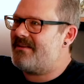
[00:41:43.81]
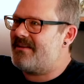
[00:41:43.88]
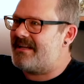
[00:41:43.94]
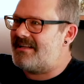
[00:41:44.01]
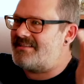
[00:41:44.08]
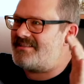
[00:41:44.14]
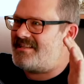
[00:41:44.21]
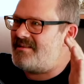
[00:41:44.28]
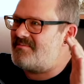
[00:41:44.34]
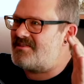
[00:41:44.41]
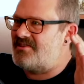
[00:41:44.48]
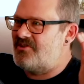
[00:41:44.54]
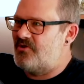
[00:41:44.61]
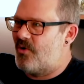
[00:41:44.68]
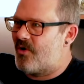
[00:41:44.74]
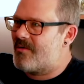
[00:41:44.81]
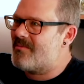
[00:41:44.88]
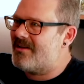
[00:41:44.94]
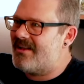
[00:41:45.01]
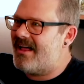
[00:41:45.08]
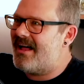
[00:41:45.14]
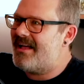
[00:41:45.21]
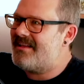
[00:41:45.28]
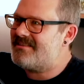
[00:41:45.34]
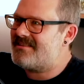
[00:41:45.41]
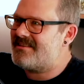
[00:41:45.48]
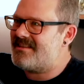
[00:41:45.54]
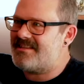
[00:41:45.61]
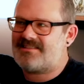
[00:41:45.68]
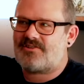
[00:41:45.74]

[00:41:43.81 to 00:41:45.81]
Like it seems normalized that these